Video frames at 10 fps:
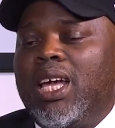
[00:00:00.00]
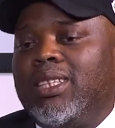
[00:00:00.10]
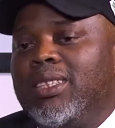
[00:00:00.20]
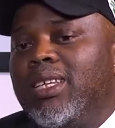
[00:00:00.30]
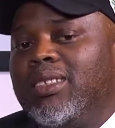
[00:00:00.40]

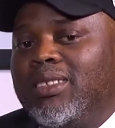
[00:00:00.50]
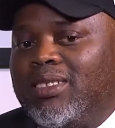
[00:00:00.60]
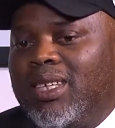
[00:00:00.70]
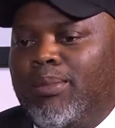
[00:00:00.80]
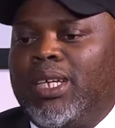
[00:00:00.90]
I think
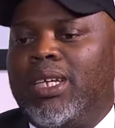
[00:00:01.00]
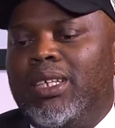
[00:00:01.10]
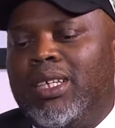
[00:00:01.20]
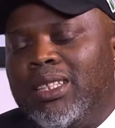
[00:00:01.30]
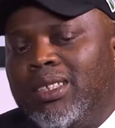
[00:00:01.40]

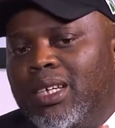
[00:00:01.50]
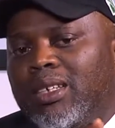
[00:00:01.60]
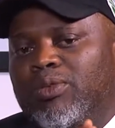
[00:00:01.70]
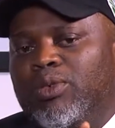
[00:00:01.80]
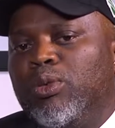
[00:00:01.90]
systemically, I think
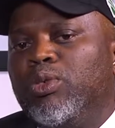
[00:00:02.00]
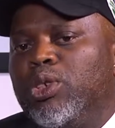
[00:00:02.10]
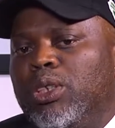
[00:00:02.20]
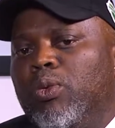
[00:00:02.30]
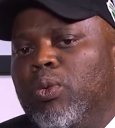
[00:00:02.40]
of
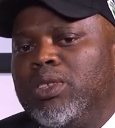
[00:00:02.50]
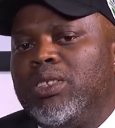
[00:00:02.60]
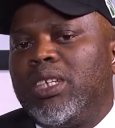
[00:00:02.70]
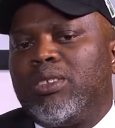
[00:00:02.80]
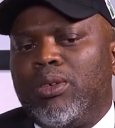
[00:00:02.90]
solution in one
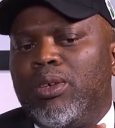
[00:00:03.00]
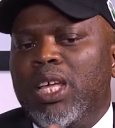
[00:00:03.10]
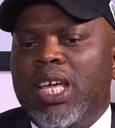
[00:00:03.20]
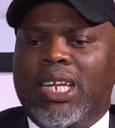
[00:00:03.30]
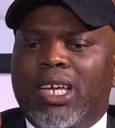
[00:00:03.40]
sector
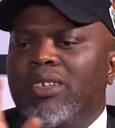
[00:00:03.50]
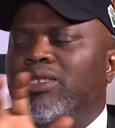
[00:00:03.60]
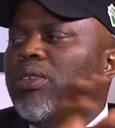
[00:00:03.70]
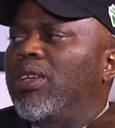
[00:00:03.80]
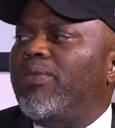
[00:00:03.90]
and how it's
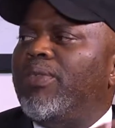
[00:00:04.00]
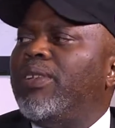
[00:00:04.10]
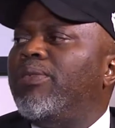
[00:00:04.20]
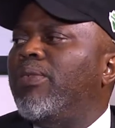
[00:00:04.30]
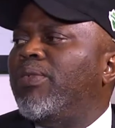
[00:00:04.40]
going to
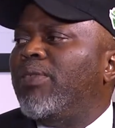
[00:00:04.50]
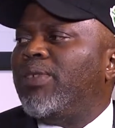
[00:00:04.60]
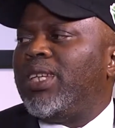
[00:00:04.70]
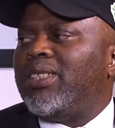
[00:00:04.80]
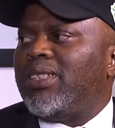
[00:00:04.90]
affect four or five
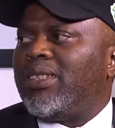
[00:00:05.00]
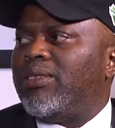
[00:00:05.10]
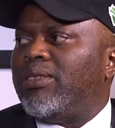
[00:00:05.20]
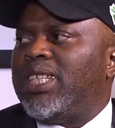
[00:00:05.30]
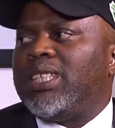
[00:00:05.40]
other
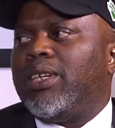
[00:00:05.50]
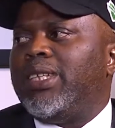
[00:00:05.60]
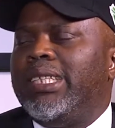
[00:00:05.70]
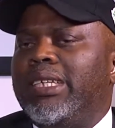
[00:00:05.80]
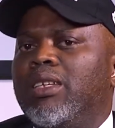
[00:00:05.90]
sectors. That's how
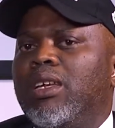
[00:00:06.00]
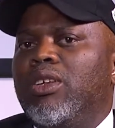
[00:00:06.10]
I think.